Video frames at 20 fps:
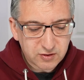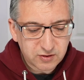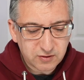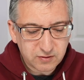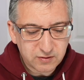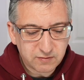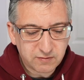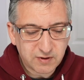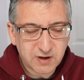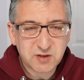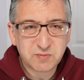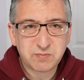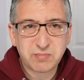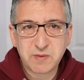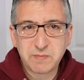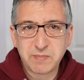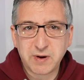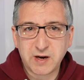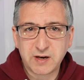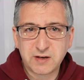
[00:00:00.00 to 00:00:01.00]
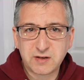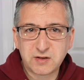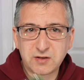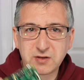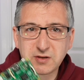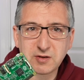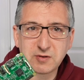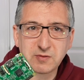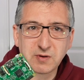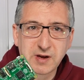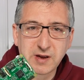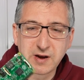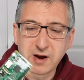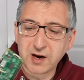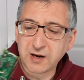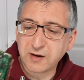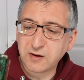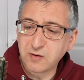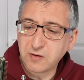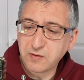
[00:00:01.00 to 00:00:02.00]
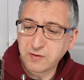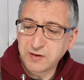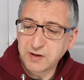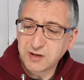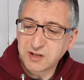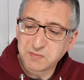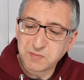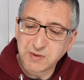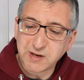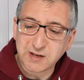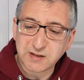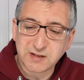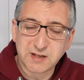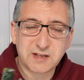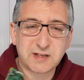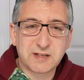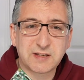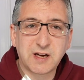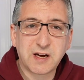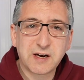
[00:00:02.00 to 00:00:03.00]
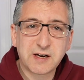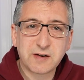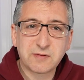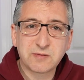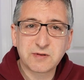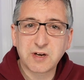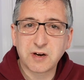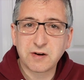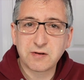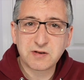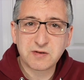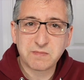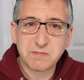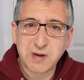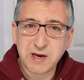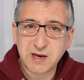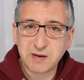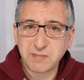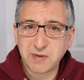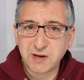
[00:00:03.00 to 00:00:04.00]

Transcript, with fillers: to the Raspberry Pi 2, and I got this because I decided decided I was going to make